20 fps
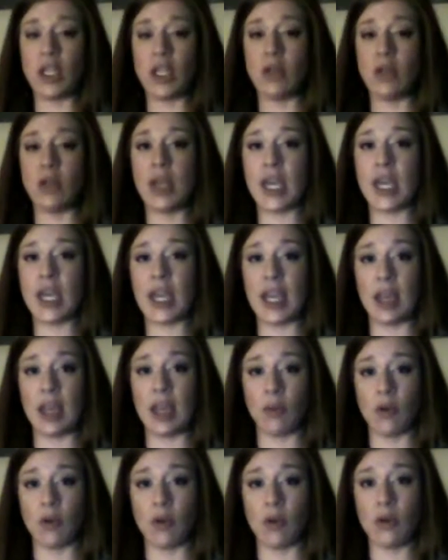Emerald,
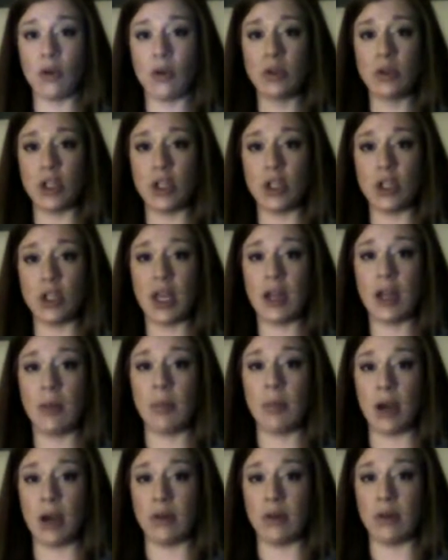you get a bonus
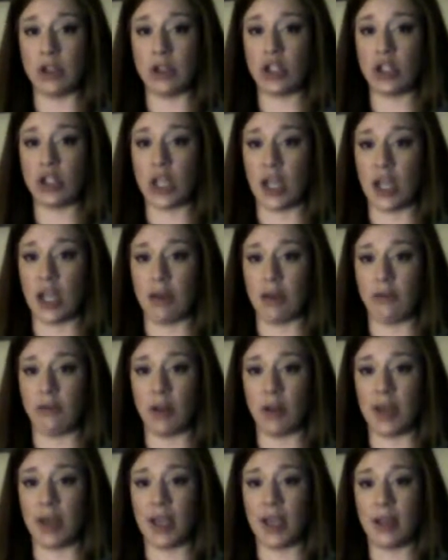check every month.
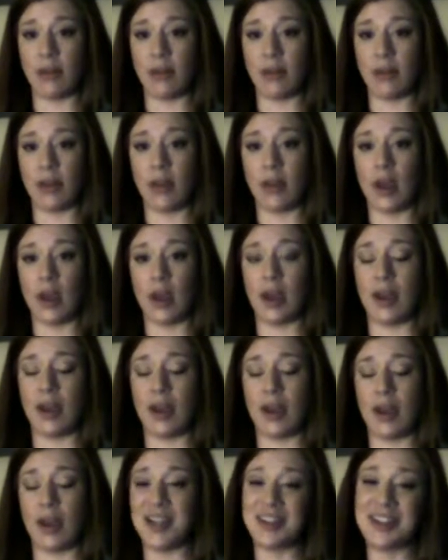It's not
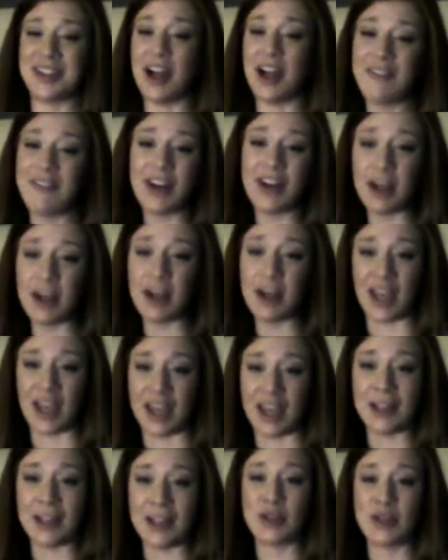very much,
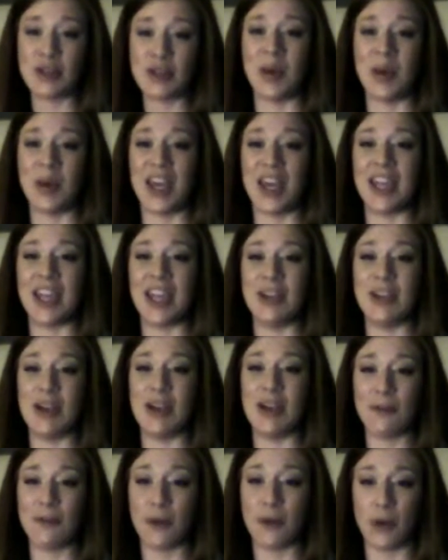but you get
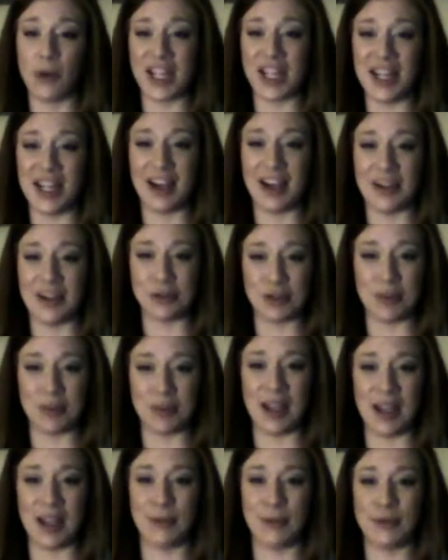$14 a month
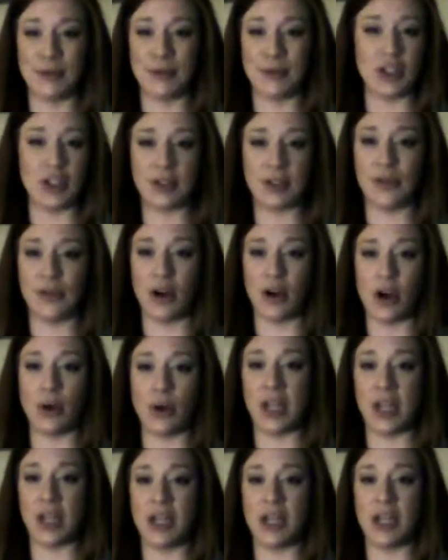just for holding your rank.